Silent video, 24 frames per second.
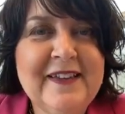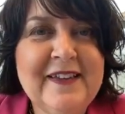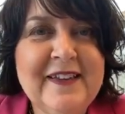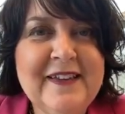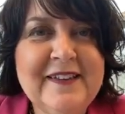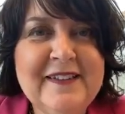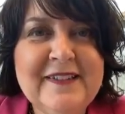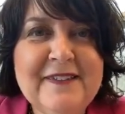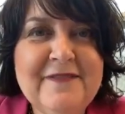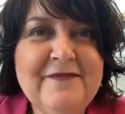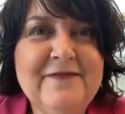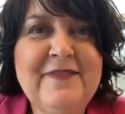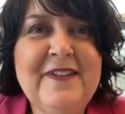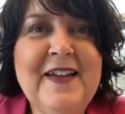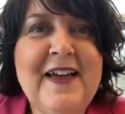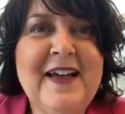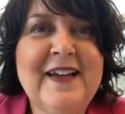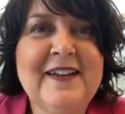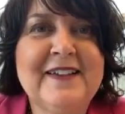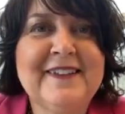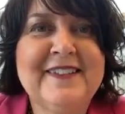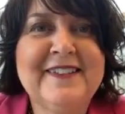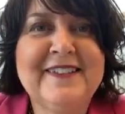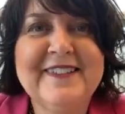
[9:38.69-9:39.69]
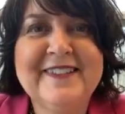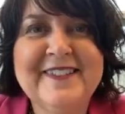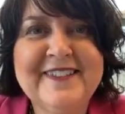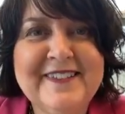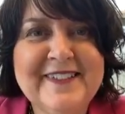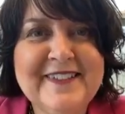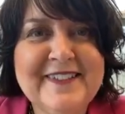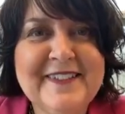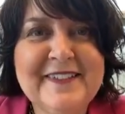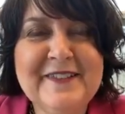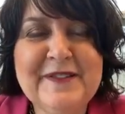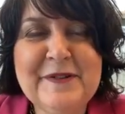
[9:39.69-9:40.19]
It's a fact.
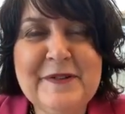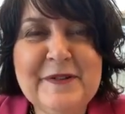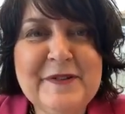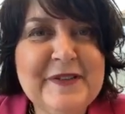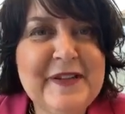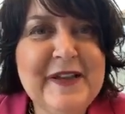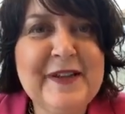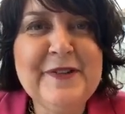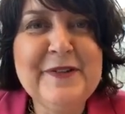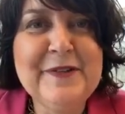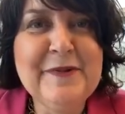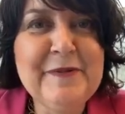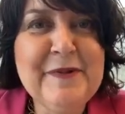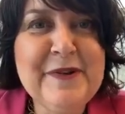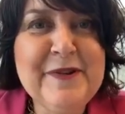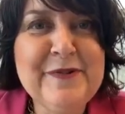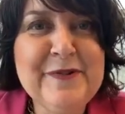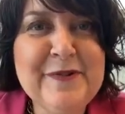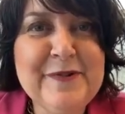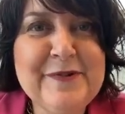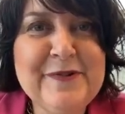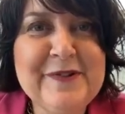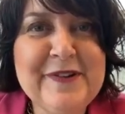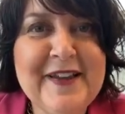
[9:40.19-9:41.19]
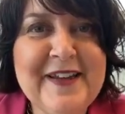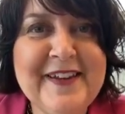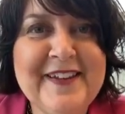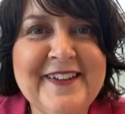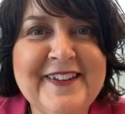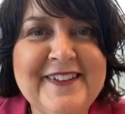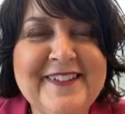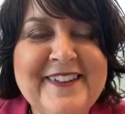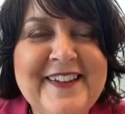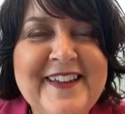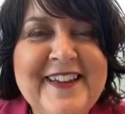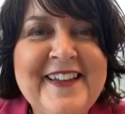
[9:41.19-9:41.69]
There's tons of research on
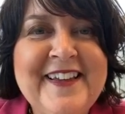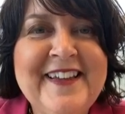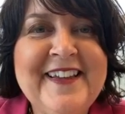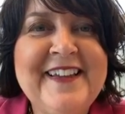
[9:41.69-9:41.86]
it.